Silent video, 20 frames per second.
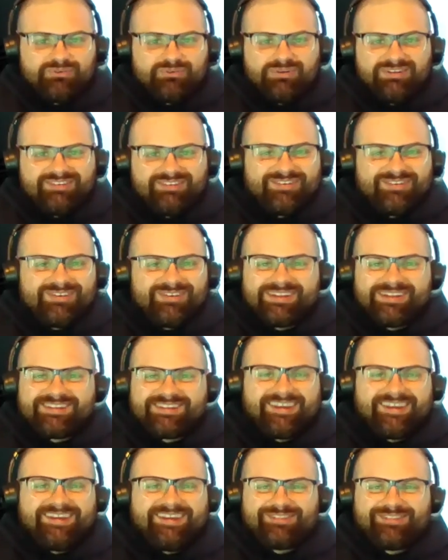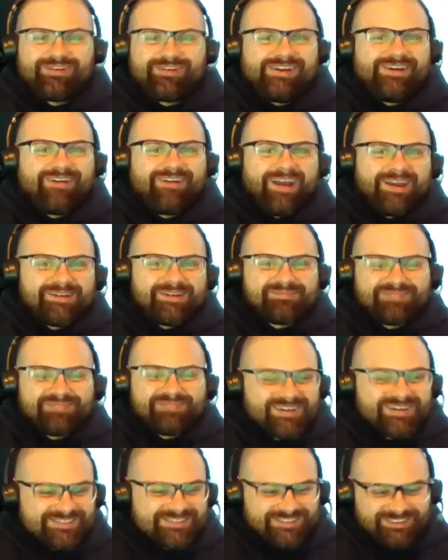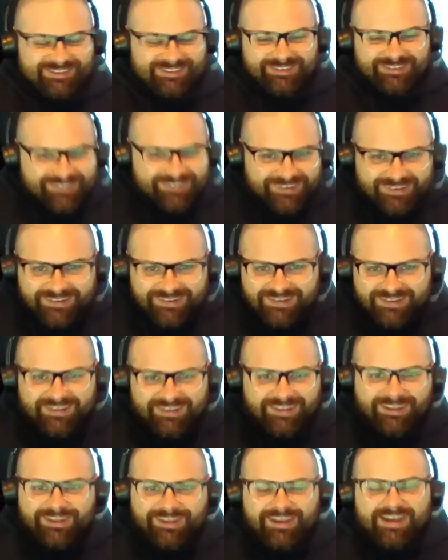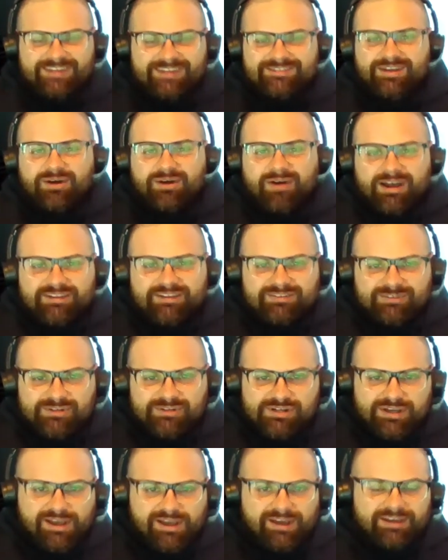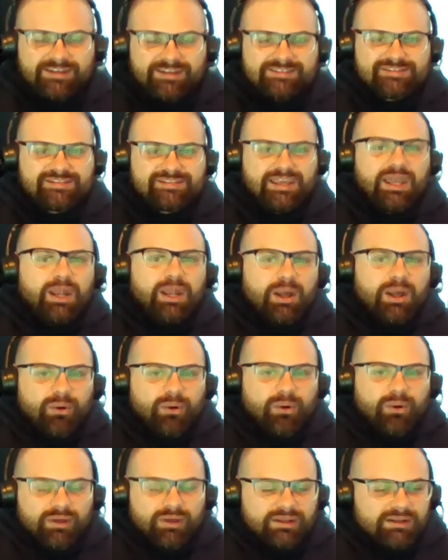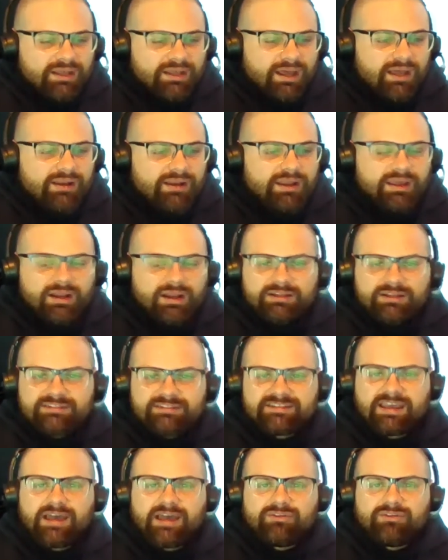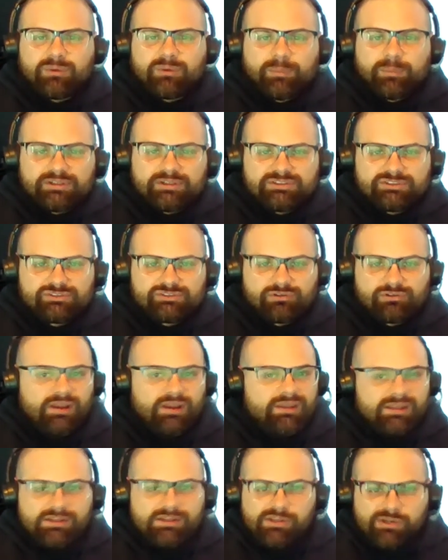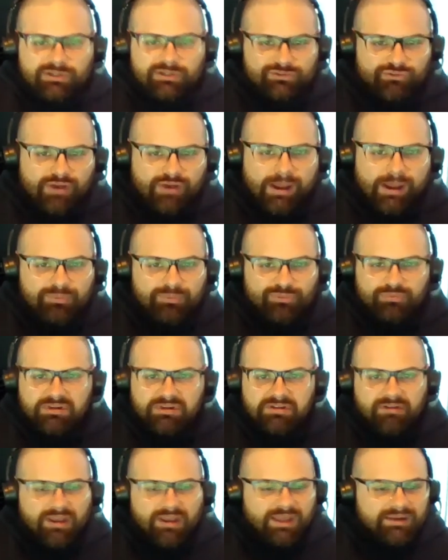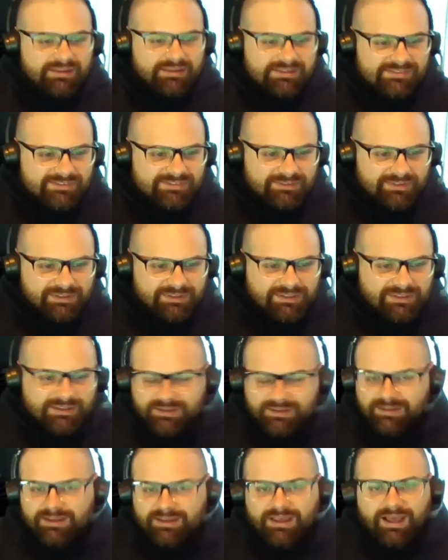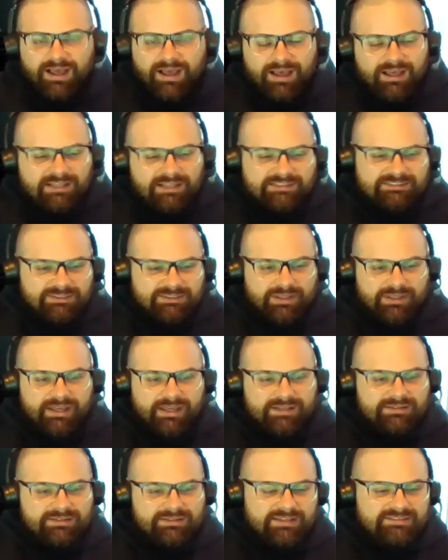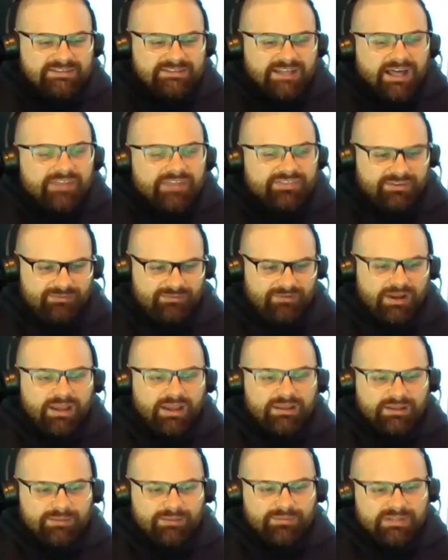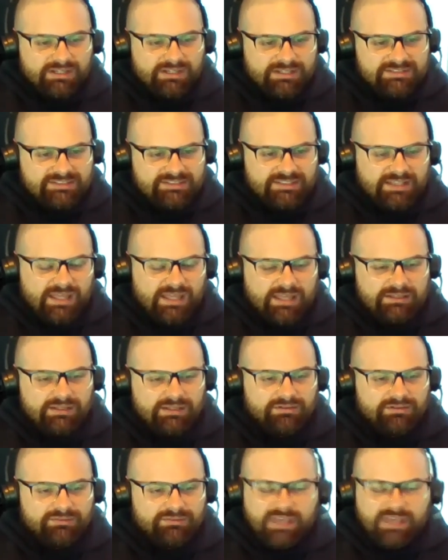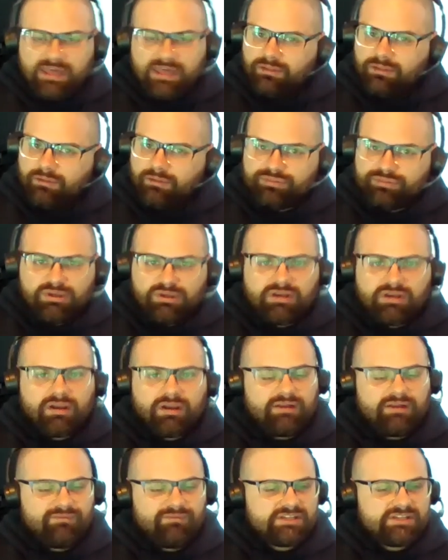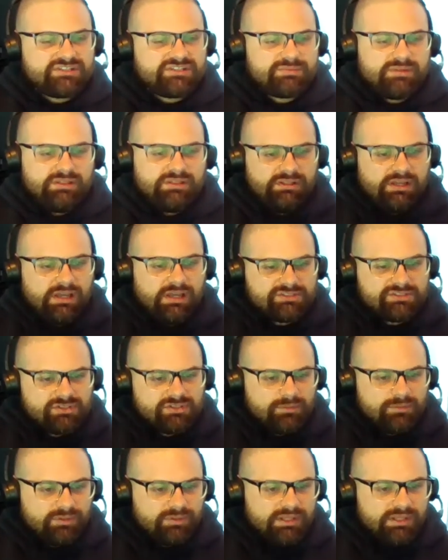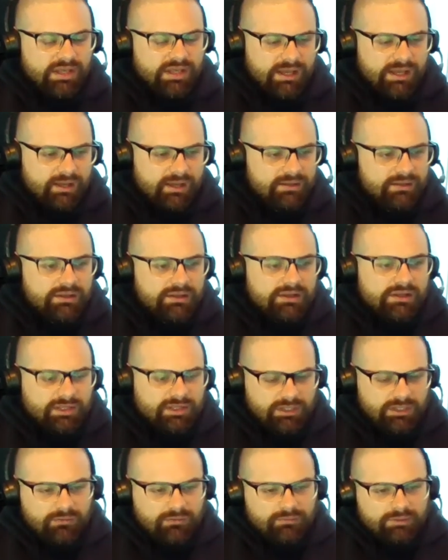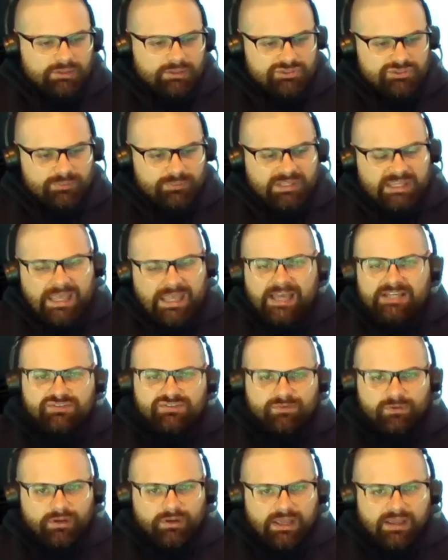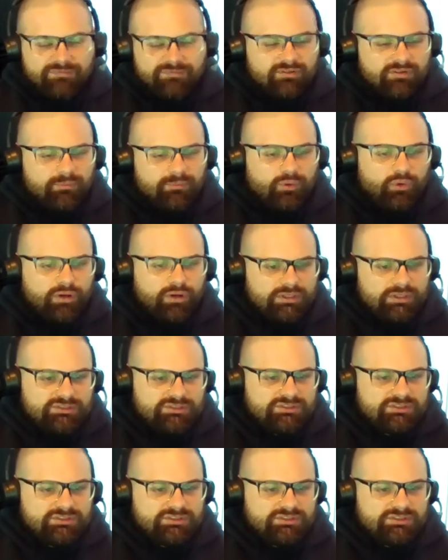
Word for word: two of you. That's like three grand a person, dude. Like, you guys go out to a, a casino and uh, night on the town doing a bunch of drinking, you could drop three grand easily. Uh, so that that's nothing, right? And because of that, you know, that little three grand investment, you guys are going to be, uh, you know, should be cash flowing after the mortgage, you